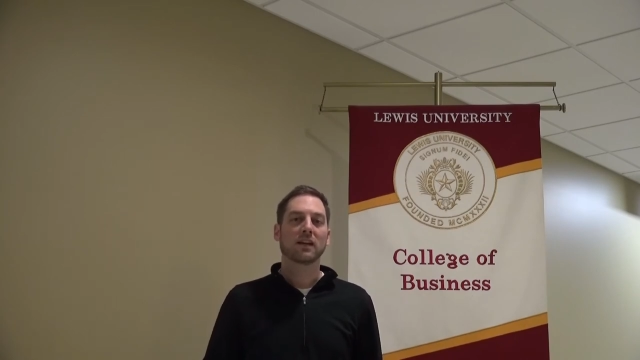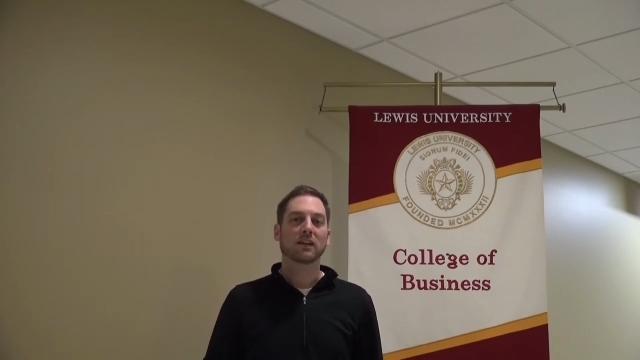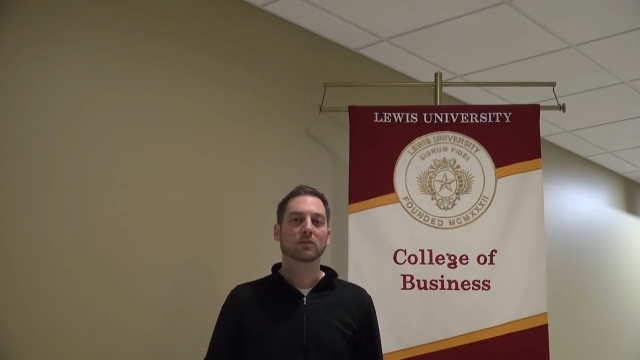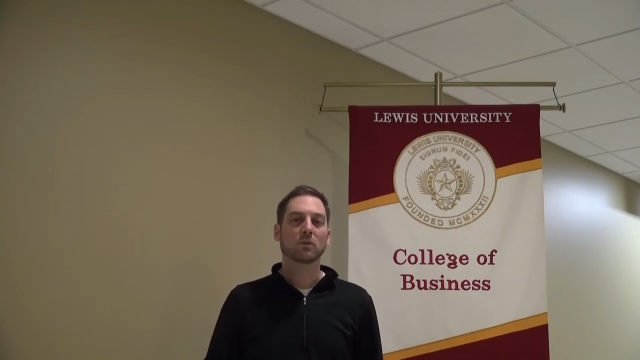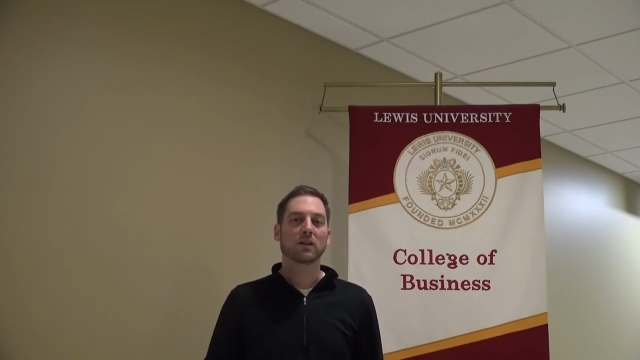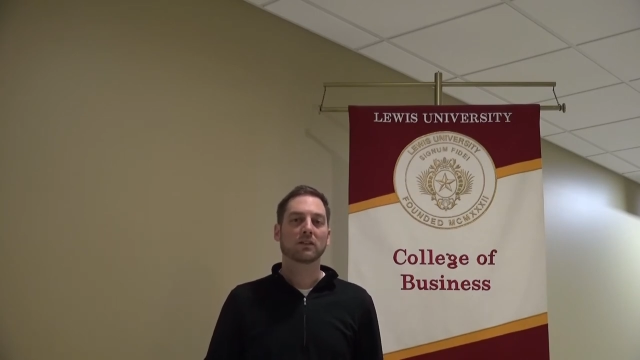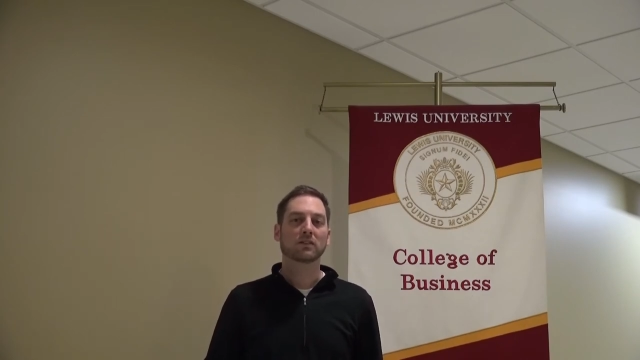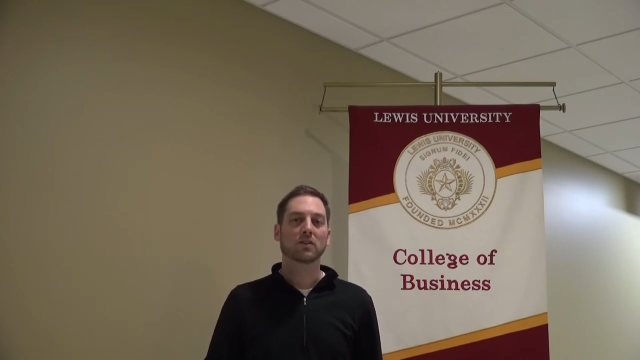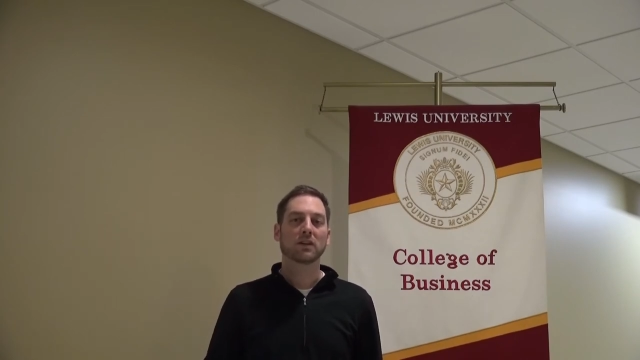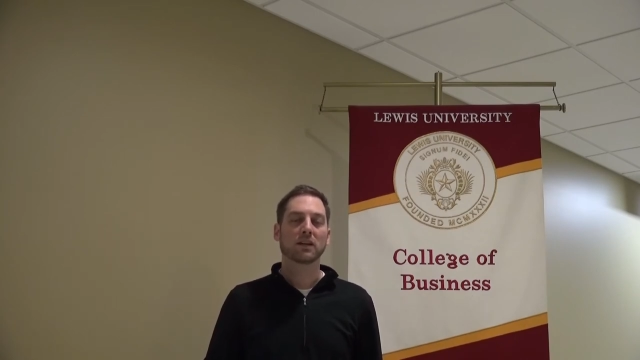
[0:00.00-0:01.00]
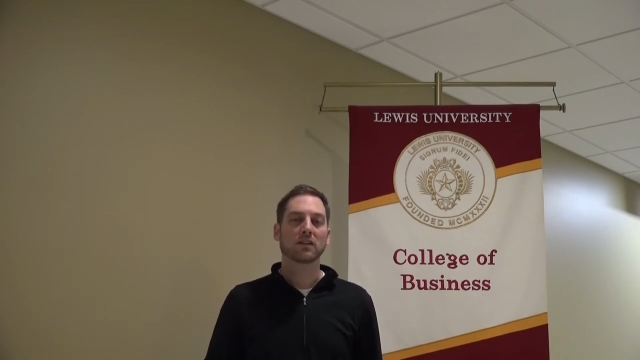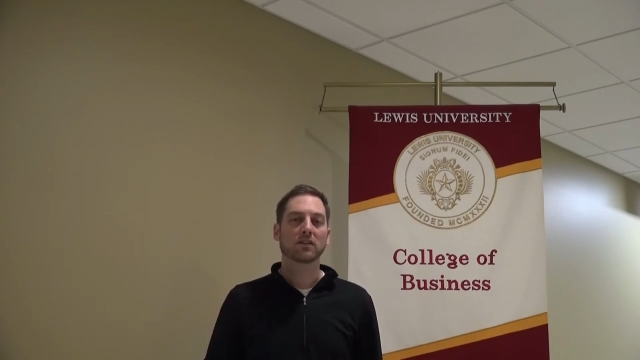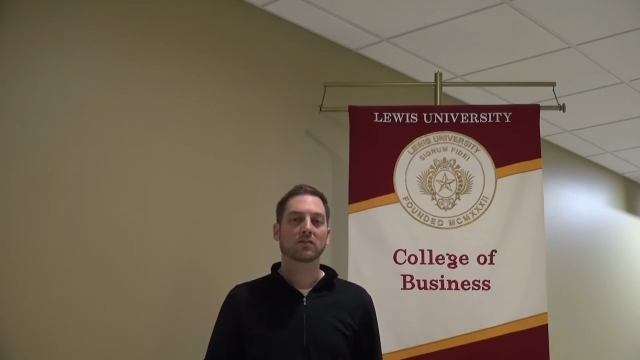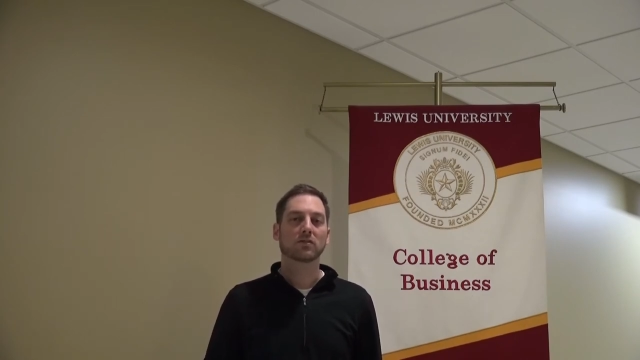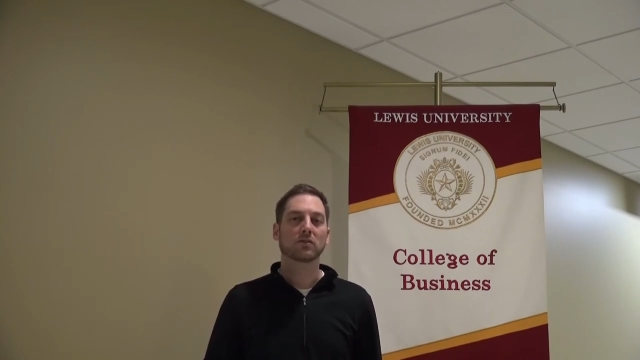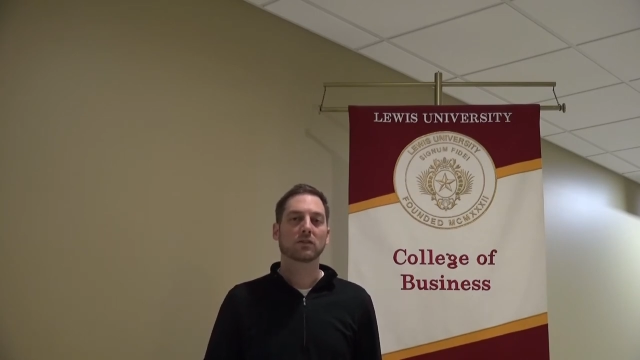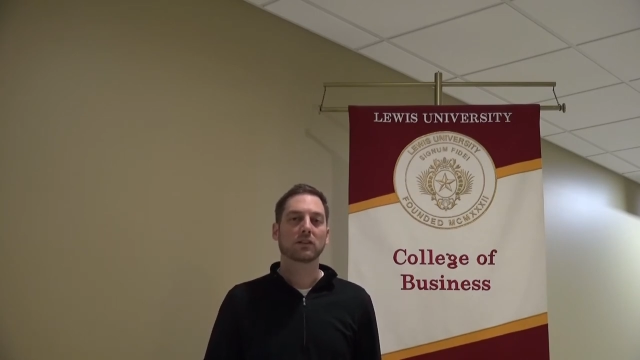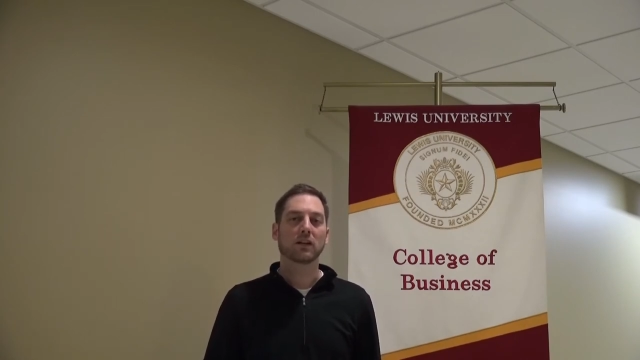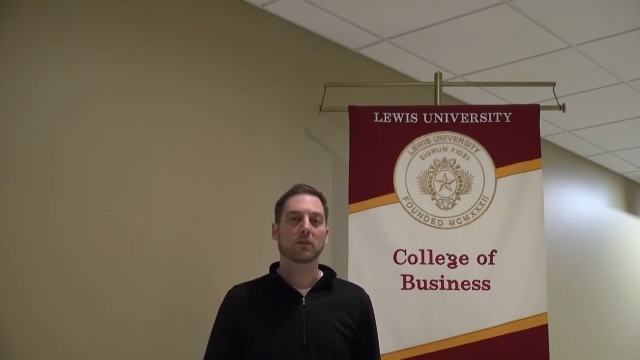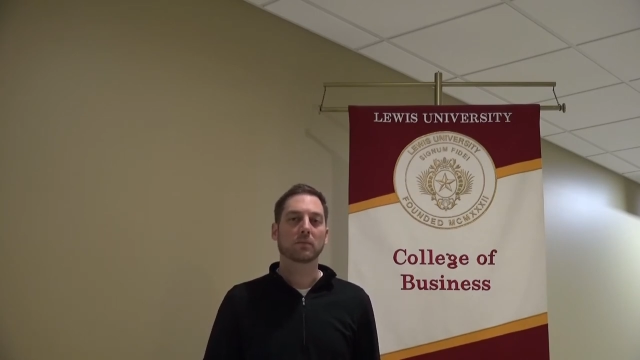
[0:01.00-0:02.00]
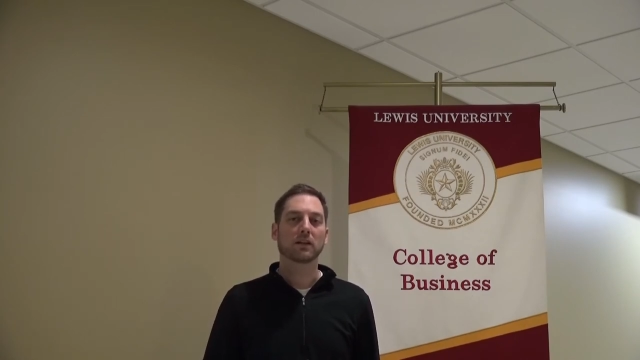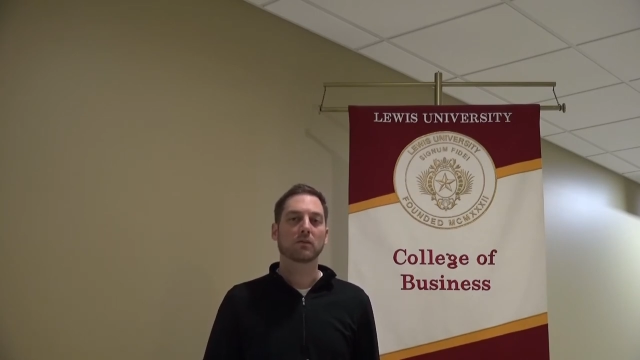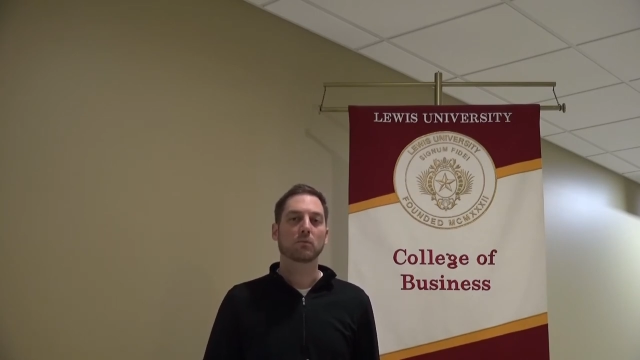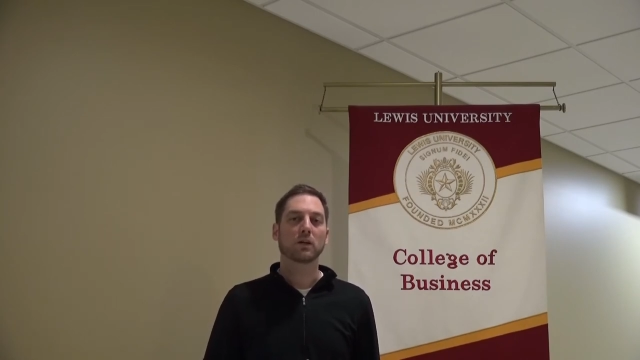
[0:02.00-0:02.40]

as well as going into the school and helping